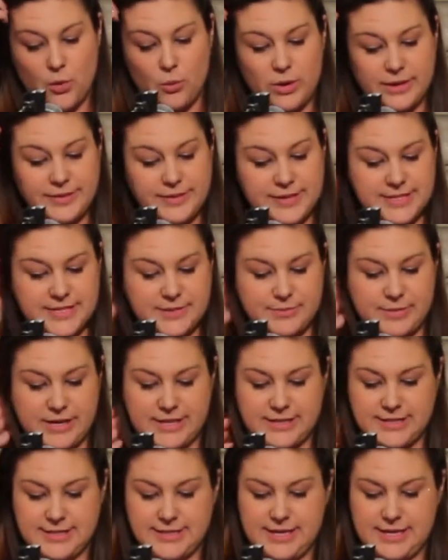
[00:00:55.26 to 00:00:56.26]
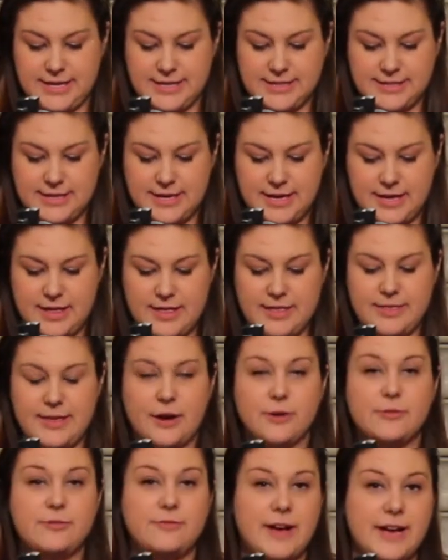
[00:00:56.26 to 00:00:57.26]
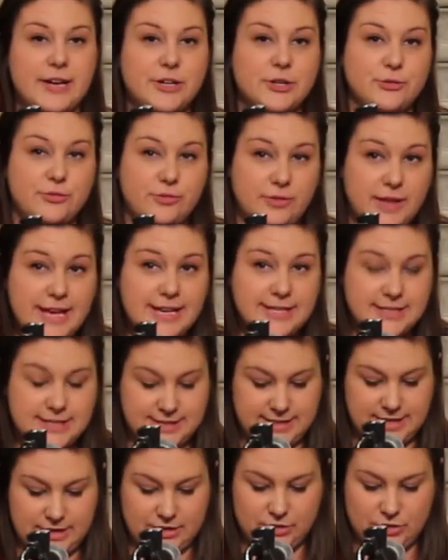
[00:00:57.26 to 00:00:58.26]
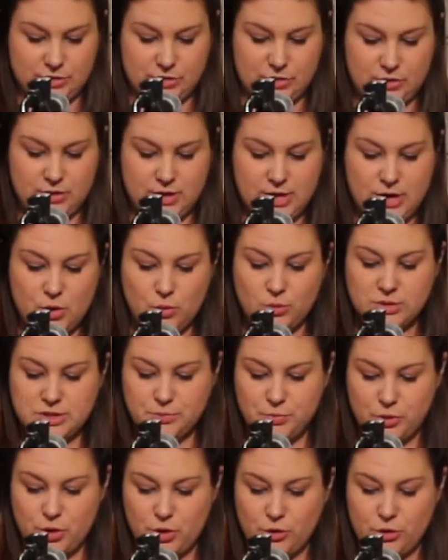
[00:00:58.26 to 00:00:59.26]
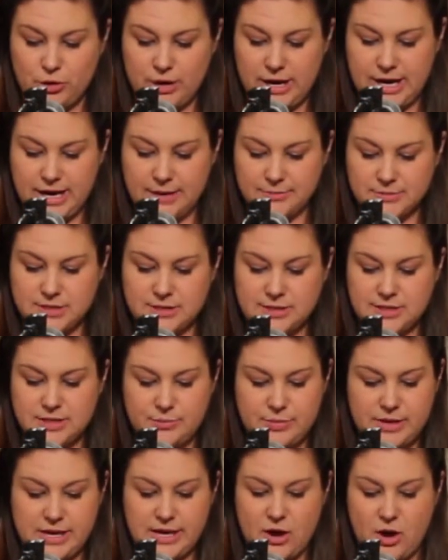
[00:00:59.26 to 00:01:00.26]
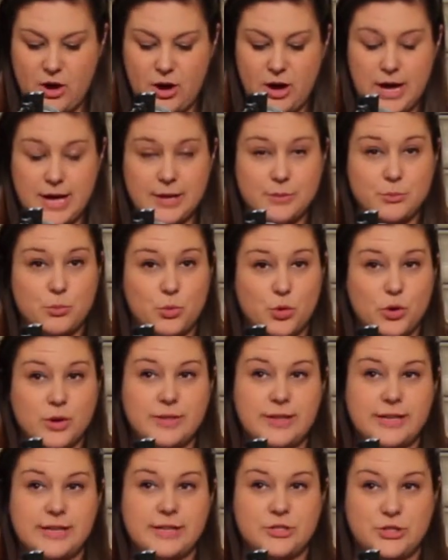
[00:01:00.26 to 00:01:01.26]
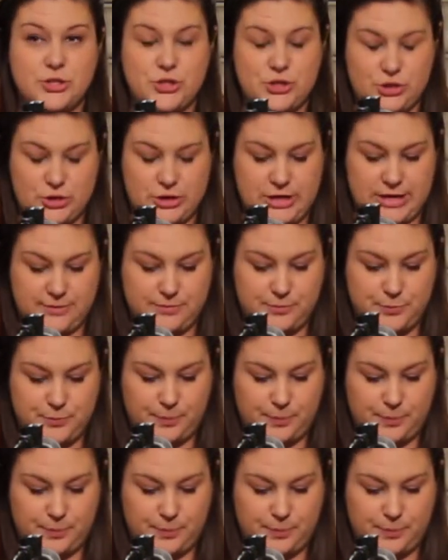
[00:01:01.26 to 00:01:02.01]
What this means is their fight or flight signal was programmed to be on more than it should.